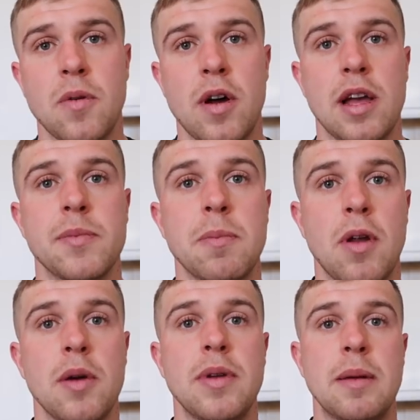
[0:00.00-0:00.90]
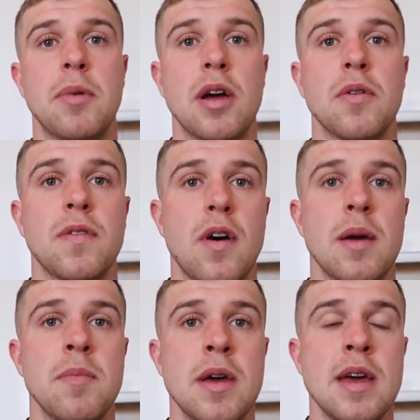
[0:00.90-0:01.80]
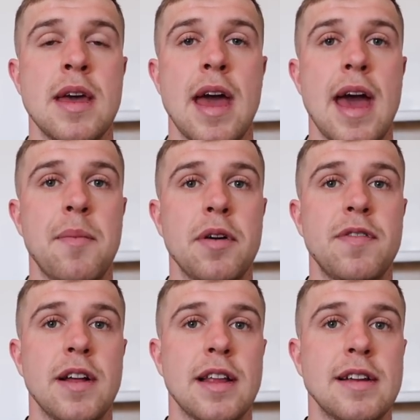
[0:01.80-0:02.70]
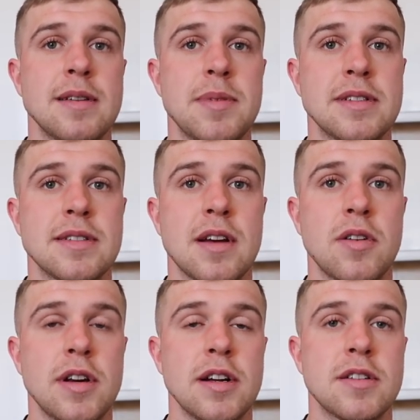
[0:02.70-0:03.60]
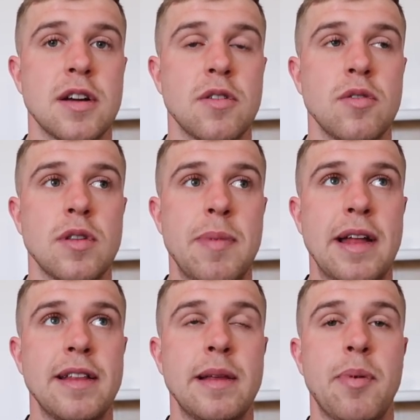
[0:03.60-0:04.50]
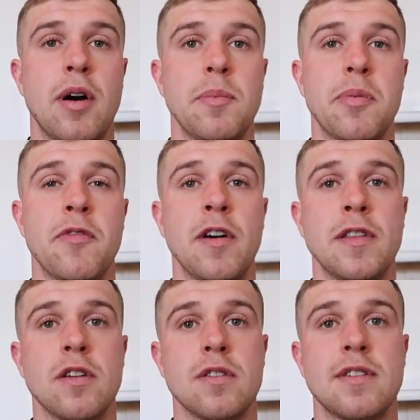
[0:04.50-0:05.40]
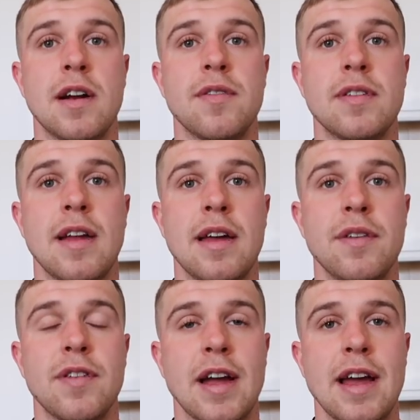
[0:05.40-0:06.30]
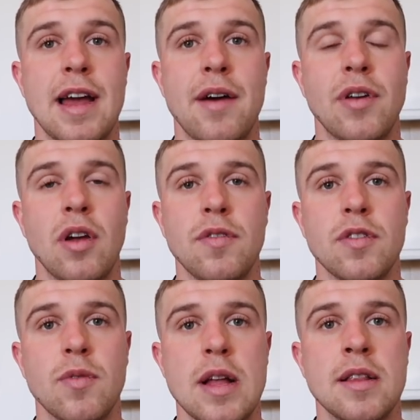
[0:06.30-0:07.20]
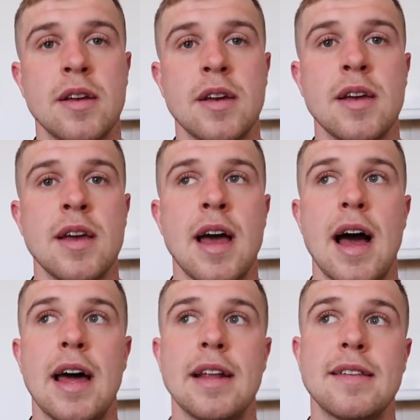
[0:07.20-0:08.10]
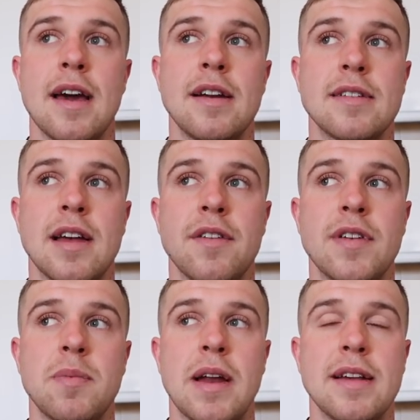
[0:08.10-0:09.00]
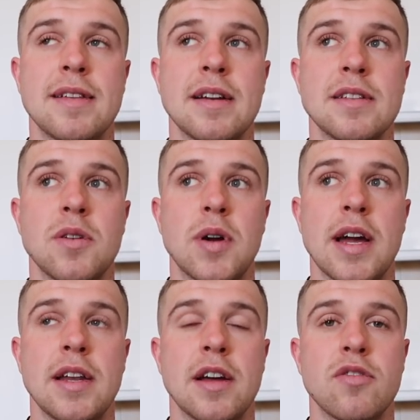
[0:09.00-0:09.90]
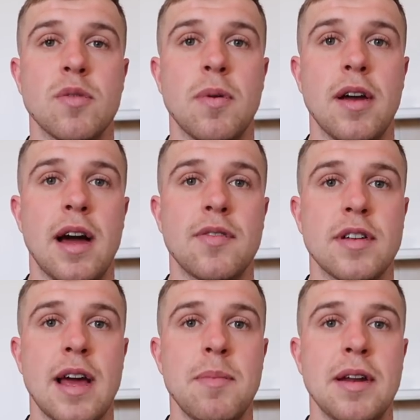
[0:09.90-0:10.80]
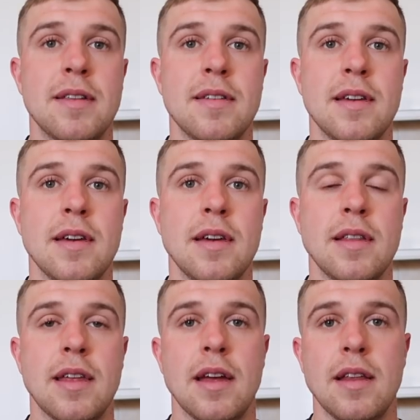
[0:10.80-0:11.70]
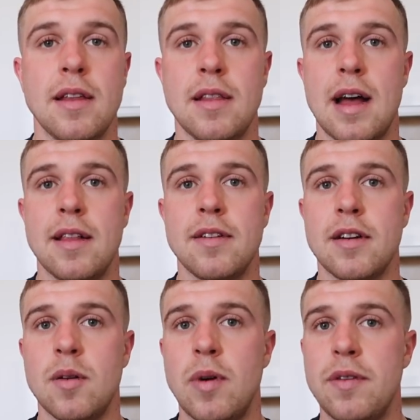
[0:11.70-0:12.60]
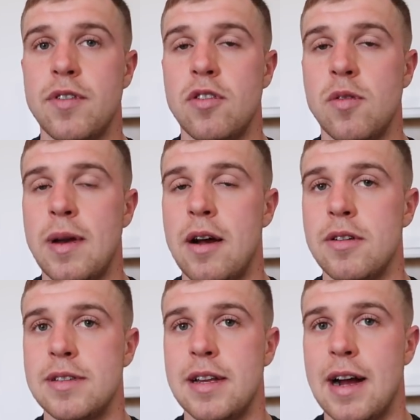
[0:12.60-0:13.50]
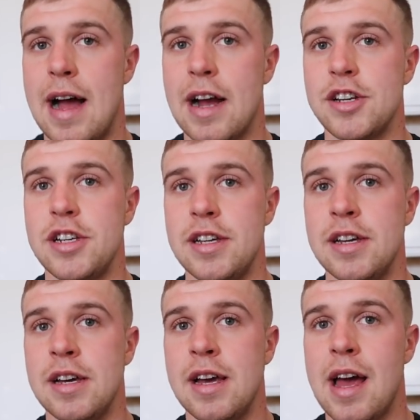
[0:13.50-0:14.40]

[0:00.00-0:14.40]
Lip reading: so I can reply within my own time. I feel that as a business owner, you're so dependent upon providing a good service that you forget you have a life as well. And it's getting yourself in a place that it's okay not to reply after 10 minutes. The answer can wait for a couple hours till you actually